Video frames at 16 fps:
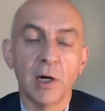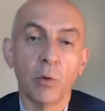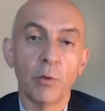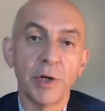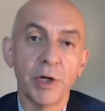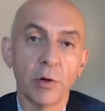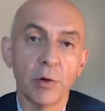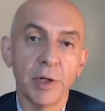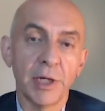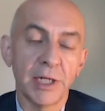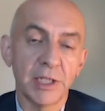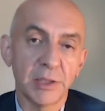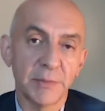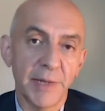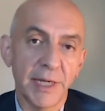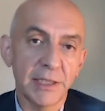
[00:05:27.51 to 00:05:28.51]
We are
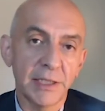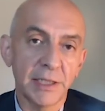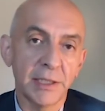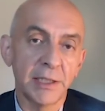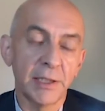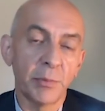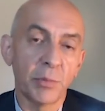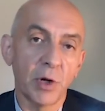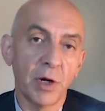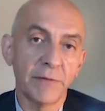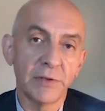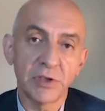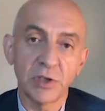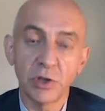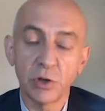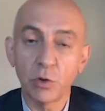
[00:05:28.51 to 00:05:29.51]
expecting the
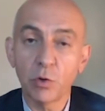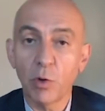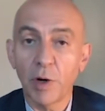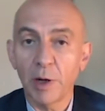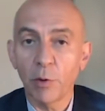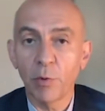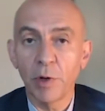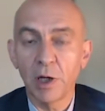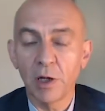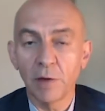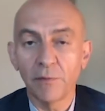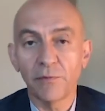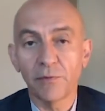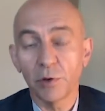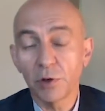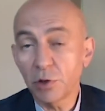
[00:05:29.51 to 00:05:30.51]
province to do quite well
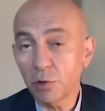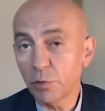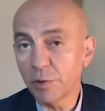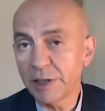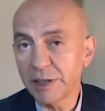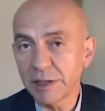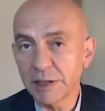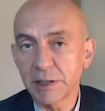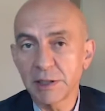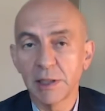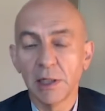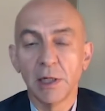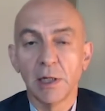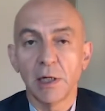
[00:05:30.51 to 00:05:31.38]
for two reasons.